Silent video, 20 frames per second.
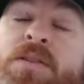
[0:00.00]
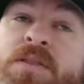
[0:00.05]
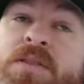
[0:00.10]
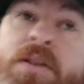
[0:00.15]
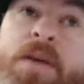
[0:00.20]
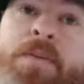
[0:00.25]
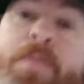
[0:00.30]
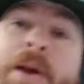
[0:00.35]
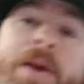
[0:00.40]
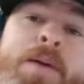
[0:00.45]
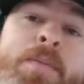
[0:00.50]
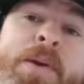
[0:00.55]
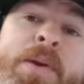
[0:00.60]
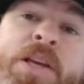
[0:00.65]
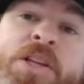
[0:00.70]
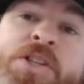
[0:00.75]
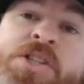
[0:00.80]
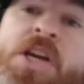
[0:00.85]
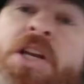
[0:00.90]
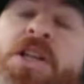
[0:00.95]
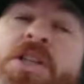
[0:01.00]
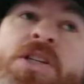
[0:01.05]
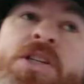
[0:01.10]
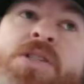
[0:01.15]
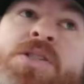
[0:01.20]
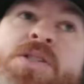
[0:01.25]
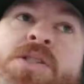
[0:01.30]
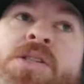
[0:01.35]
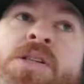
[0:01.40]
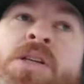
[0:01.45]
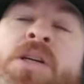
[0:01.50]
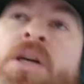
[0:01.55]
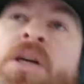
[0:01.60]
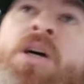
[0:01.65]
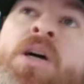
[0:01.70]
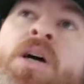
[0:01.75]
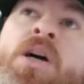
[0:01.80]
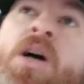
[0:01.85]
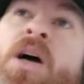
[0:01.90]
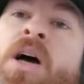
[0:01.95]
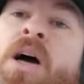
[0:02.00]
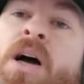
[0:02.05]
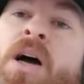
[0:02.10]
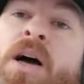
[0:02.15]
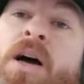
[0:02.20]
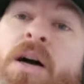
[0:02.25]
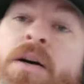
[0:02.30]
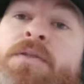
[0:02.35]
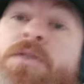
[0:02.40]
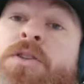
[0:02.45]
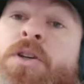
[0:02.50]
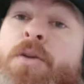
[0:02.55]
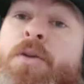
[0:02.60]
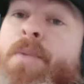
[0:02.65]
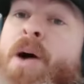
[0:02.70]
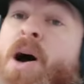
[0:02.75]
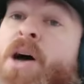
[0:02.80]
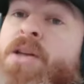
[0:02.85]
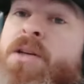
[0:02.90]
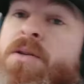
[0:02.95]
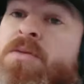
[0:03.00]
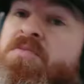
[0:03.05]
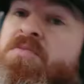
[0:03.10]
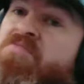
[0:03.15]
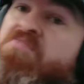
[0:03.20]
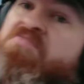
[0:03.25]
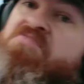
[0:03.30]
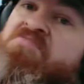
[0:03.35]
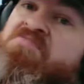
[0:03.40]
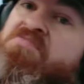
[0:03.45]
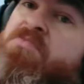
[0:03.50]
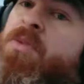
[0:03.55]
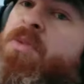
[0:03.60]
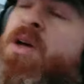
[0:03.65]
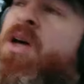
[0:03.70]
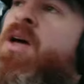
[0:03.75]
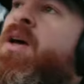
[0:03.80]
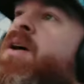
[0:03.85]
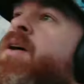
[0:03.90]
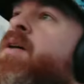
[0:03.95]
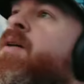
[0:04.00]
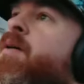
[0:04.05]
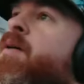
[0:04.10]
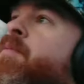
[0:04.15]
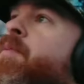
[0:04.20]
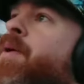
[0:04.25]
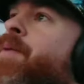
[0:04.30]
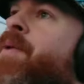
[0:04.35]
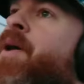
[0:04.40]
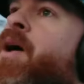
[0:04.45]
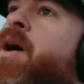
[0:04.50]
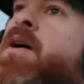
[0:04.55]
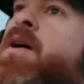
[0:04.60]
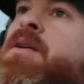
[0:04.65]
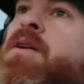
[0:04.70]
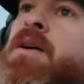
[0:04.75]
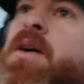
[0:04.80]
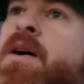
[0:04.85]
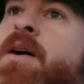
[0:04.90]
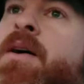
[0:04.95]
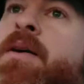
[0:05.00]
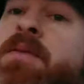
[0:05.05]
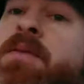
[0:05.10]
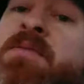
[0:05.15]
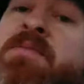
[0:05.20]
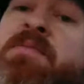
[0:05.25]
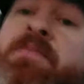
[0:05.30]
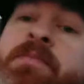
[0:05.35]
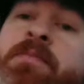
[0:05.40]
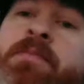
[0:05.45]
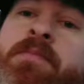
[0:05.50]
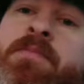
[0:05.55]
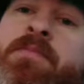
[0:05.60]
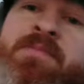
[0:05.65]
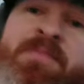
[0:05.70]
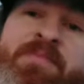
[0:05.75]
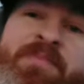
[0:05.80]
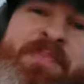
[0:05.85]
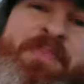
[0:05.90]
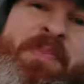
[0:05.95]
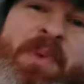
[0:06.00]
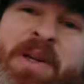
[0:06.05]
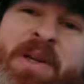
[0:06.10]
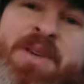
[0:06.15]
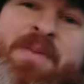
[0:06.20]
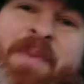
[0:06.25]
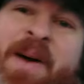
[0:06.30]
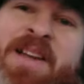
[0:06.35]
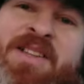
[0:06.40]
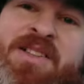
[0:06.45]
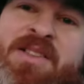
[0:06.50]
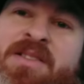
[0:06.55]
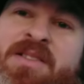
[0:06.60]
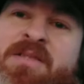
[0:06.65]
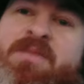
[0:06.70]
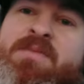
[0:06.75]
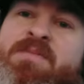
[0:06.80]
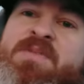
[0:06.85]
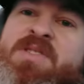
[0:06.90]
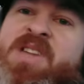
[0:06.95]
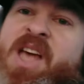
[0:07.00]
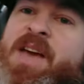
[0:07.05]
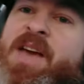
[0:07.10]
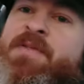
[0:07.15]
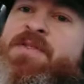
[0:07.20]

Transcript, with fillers: There may be changes uh, to your mod, maybe not, um, but you might just save